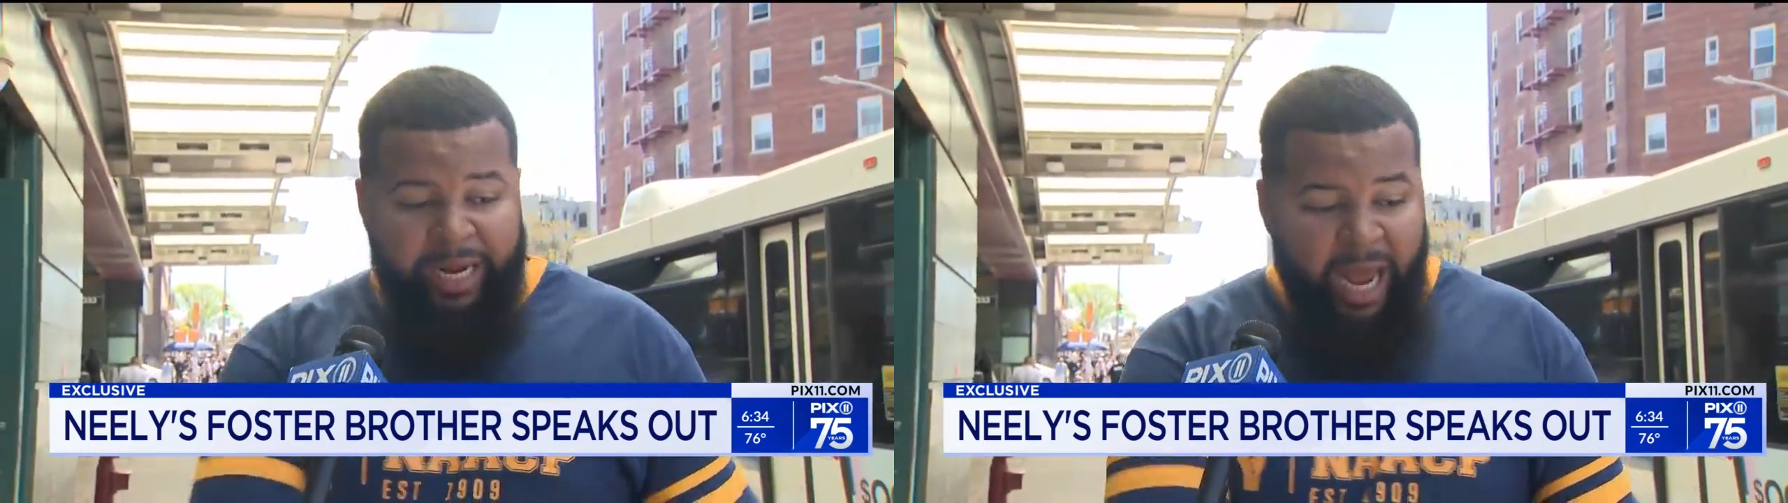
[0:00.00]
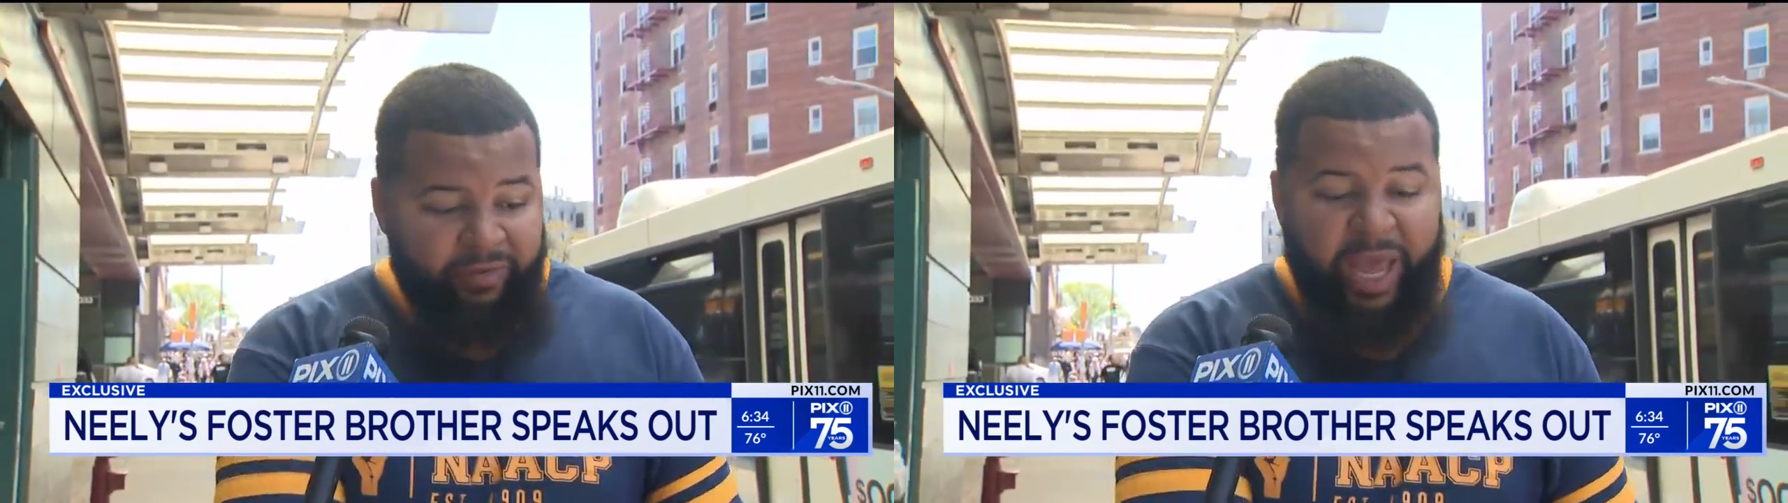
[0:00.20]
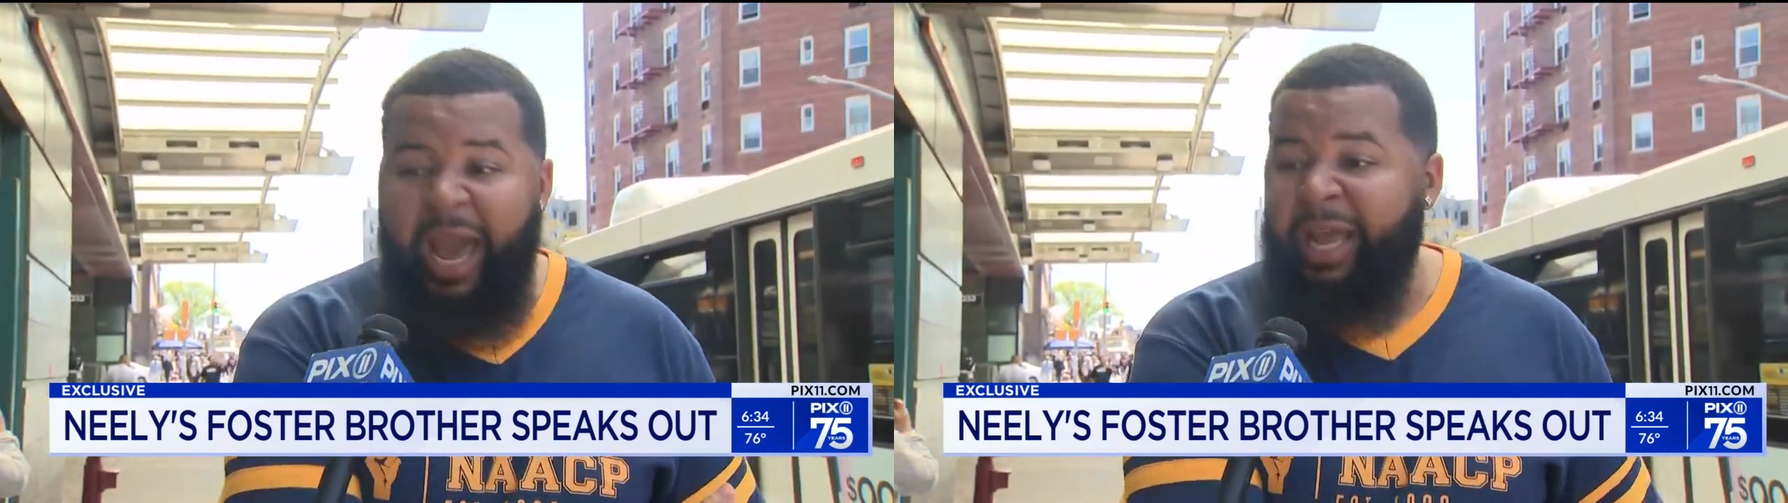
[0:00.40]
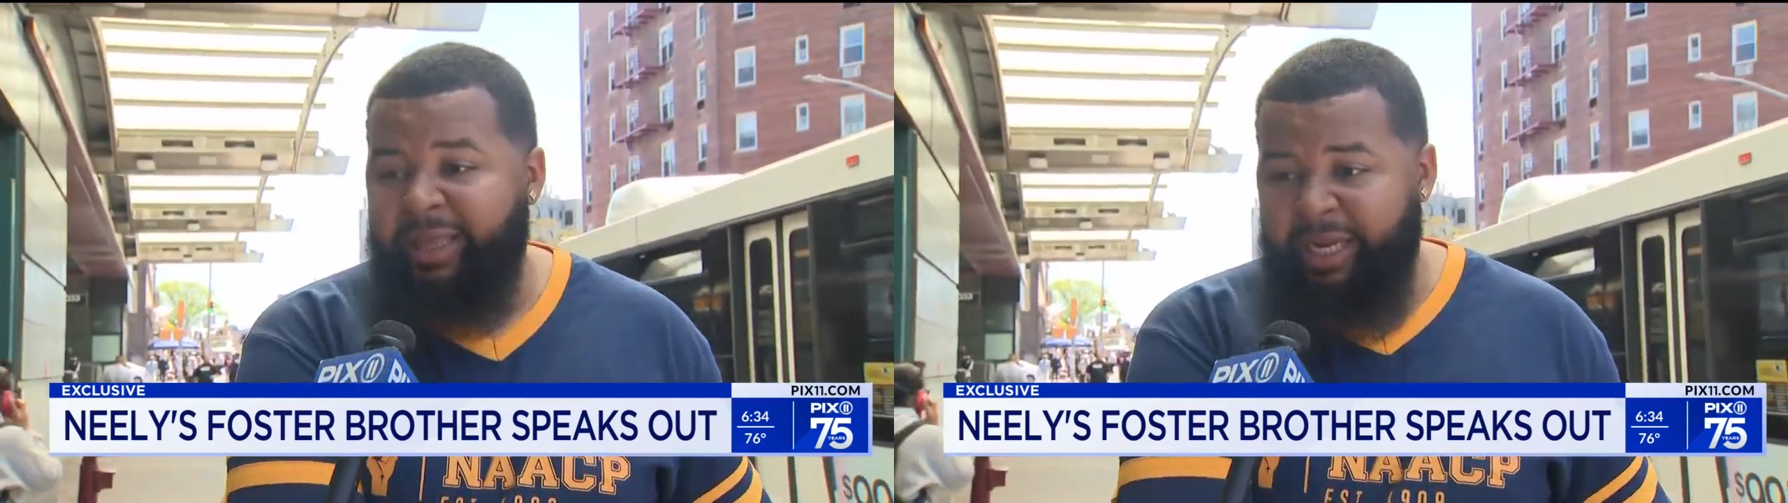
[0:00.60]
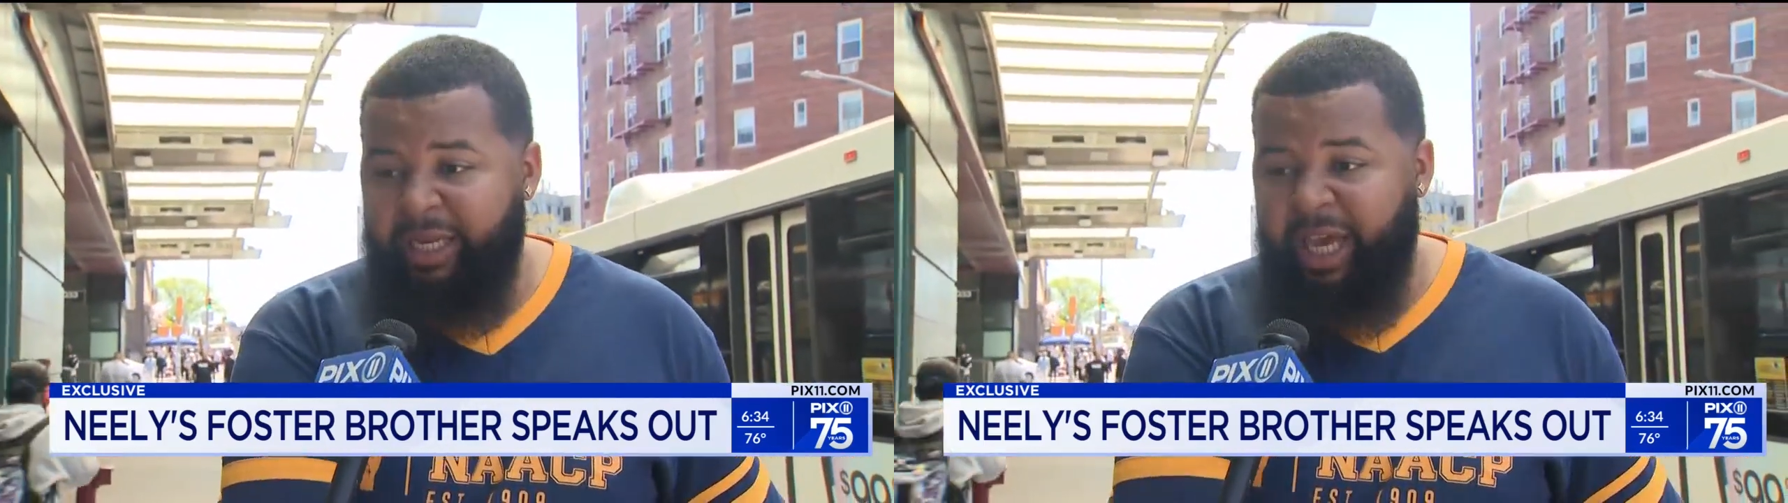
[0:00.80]
have the hat
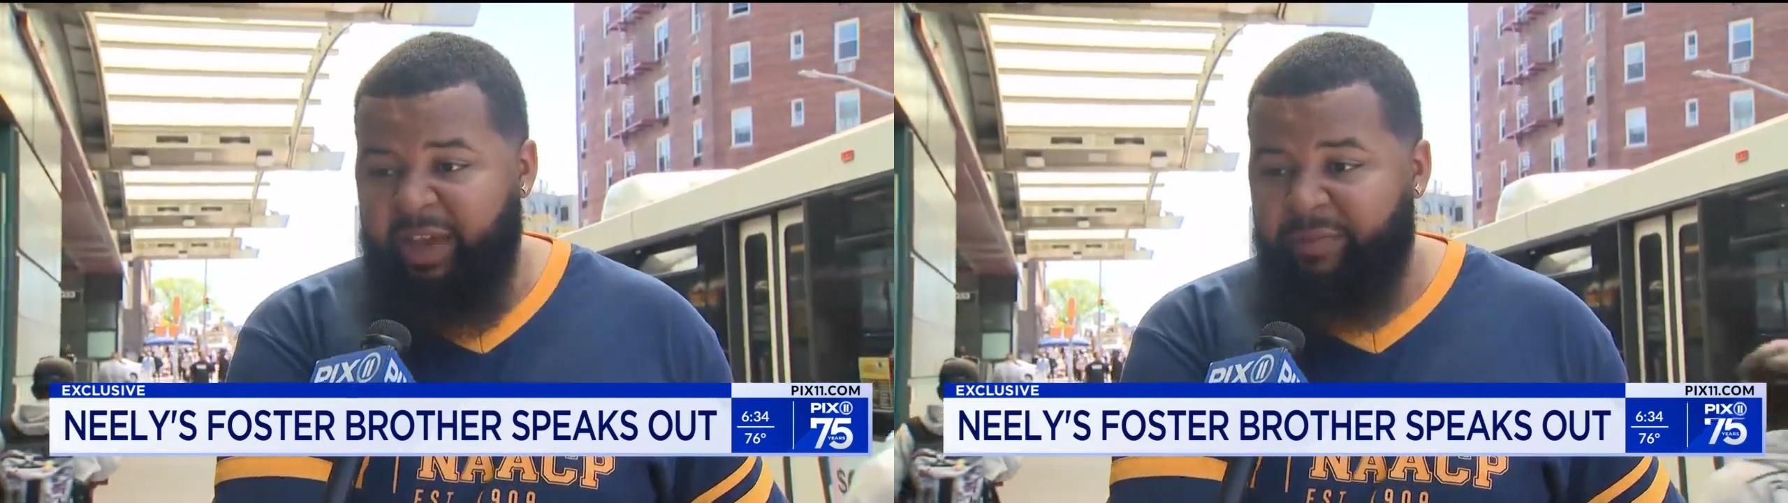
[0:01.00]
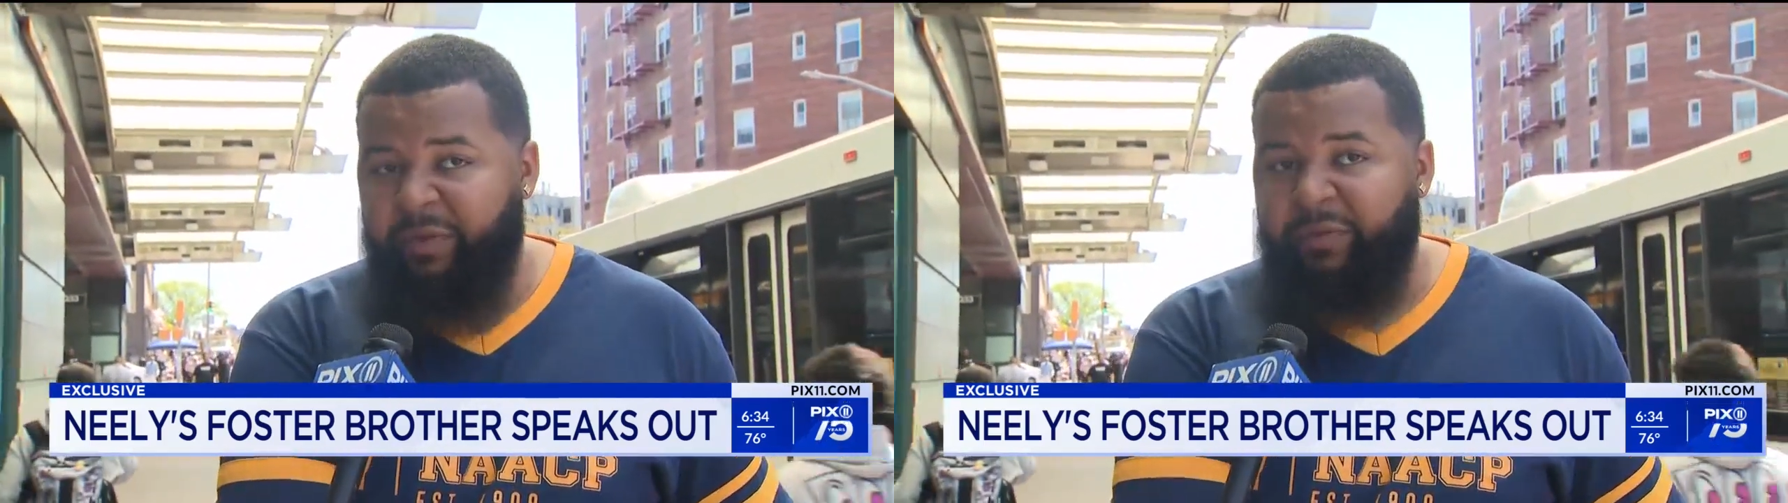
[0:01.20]
that he gave me